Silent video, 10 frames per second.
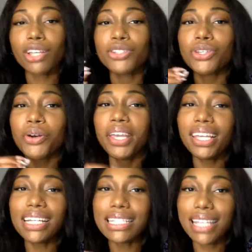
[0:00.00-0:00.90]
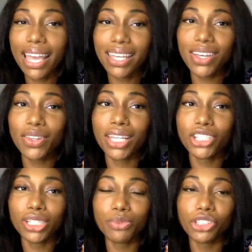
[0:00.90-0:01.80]
So he could tell that
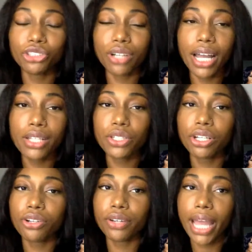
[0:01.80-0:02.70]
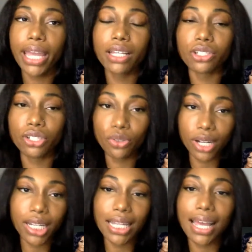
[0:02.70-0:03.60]
she was trying to create a
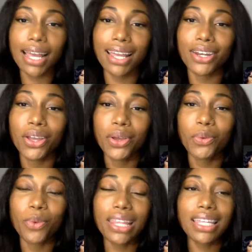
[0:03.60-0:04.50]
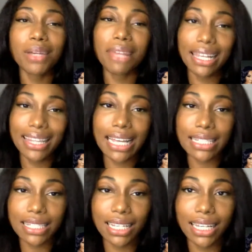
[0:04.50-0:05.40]
storyline with him in that
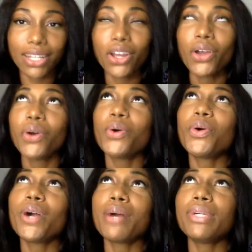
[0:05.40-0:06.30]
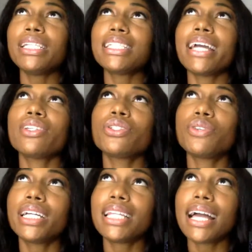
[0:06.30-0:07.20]
scene. Or I wouldn't say a
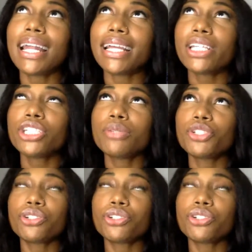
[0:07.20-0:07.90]
storyline. I guess she was